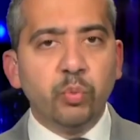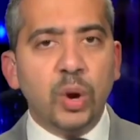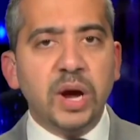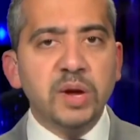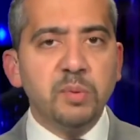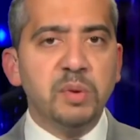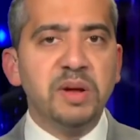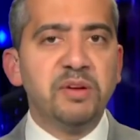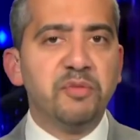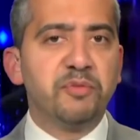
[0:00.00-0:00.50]
The
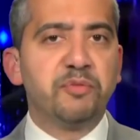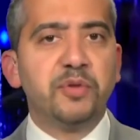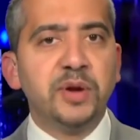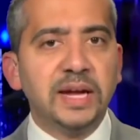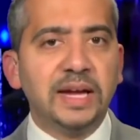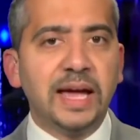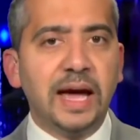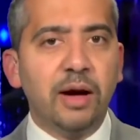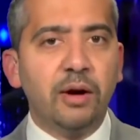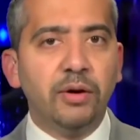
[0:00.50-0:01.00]
right wing
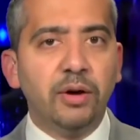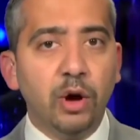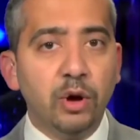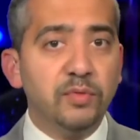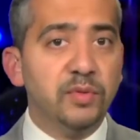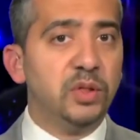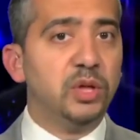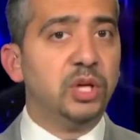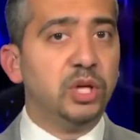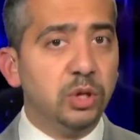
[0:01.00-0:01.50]
freakout
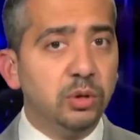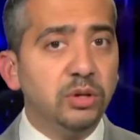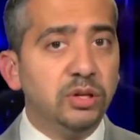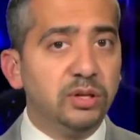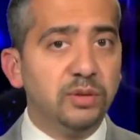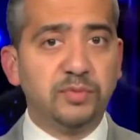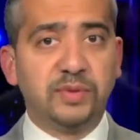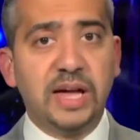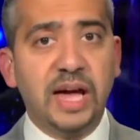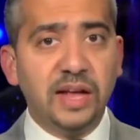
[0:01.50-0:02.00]
over the
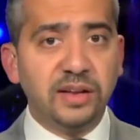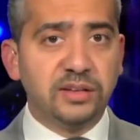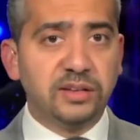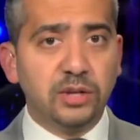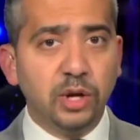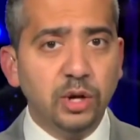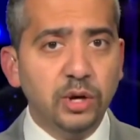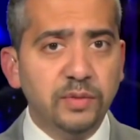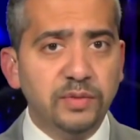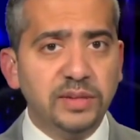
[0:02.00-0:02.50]
use of gas
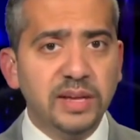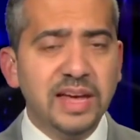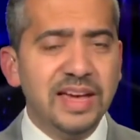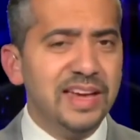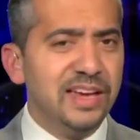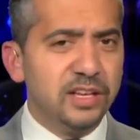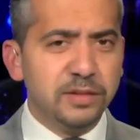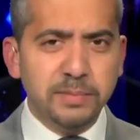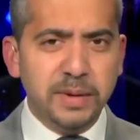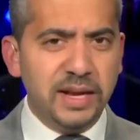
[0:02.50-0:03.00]
stoves
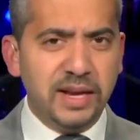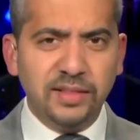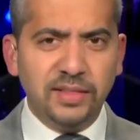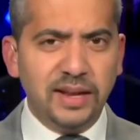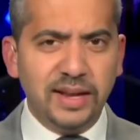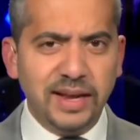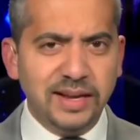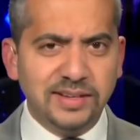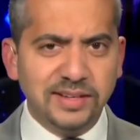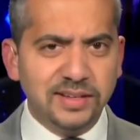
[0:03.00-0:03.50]
is merely
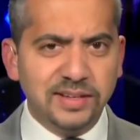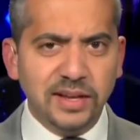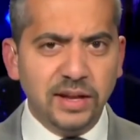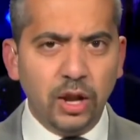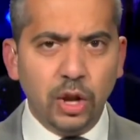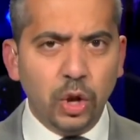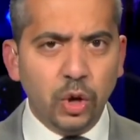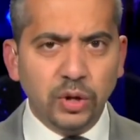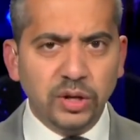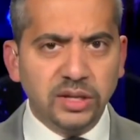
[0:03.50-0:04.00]
the latest
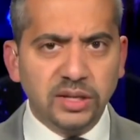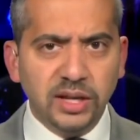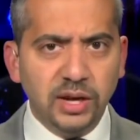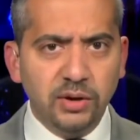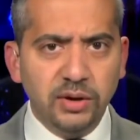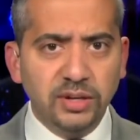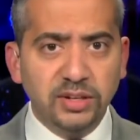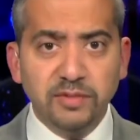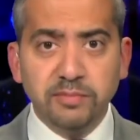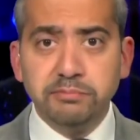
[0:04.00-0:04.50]
in a long
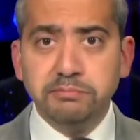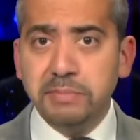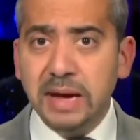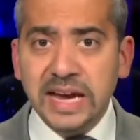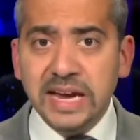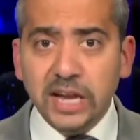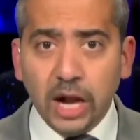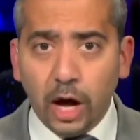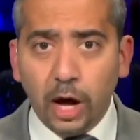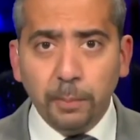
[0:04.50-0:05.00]
series of
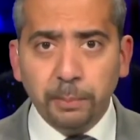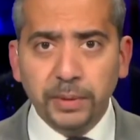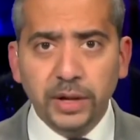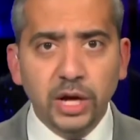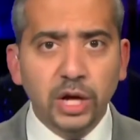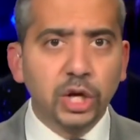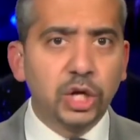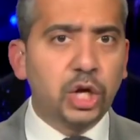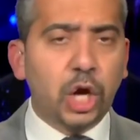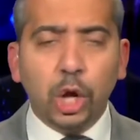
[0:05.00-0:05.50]
made up
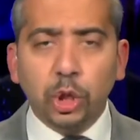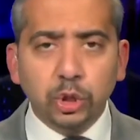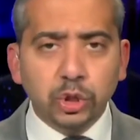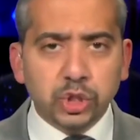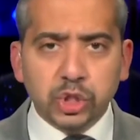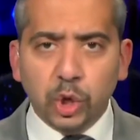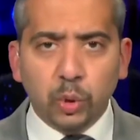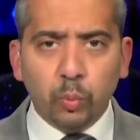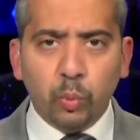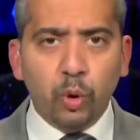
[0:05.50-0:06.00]

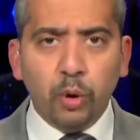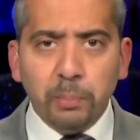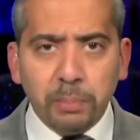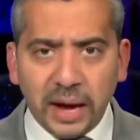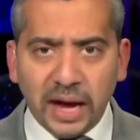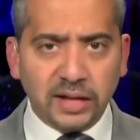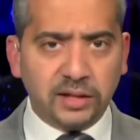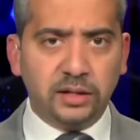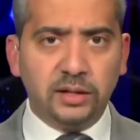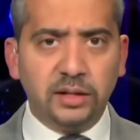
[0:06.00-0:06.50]
culture war
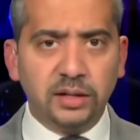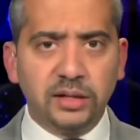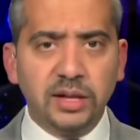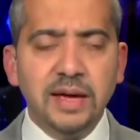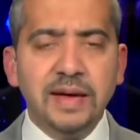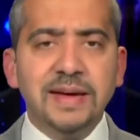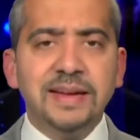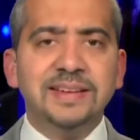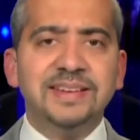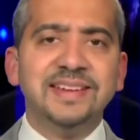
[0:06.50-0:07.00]

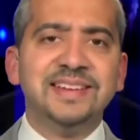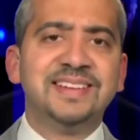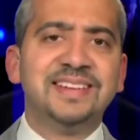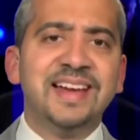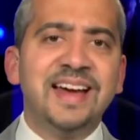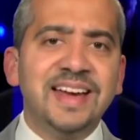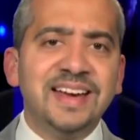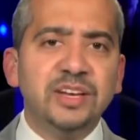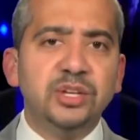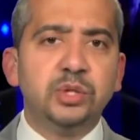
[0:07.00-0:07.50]
battles
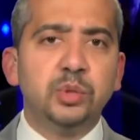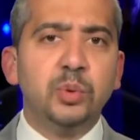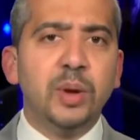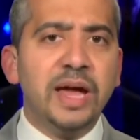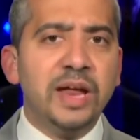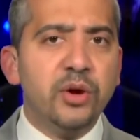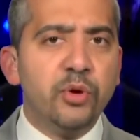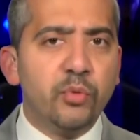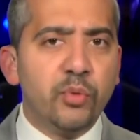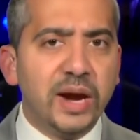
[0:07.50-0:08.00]
designed
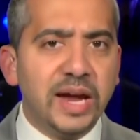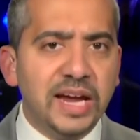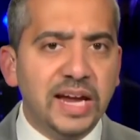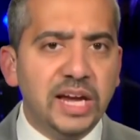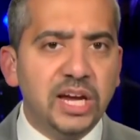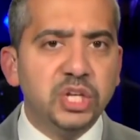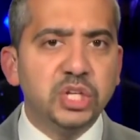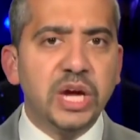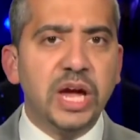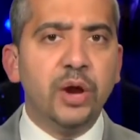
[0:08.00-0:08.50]
to
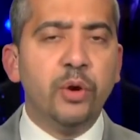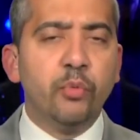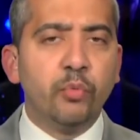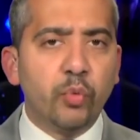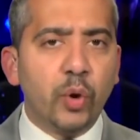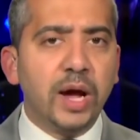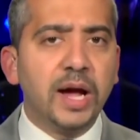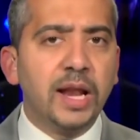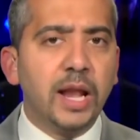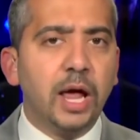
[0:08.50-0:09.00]
enrage
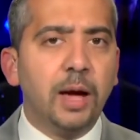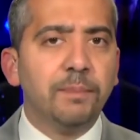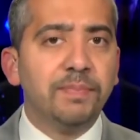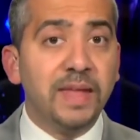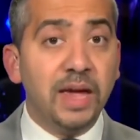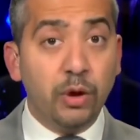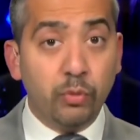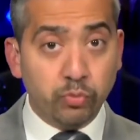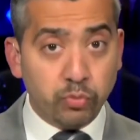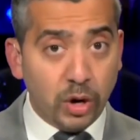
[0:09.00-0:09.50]
and rile
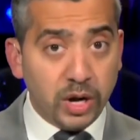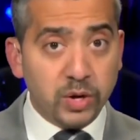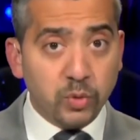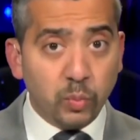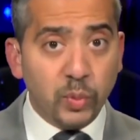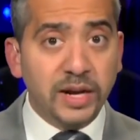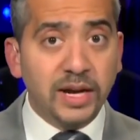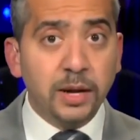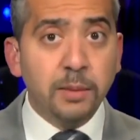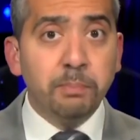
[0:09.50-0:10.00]
up their
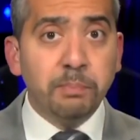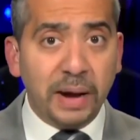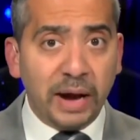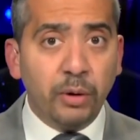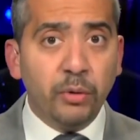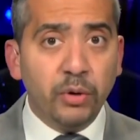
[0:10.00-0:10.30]
right wing and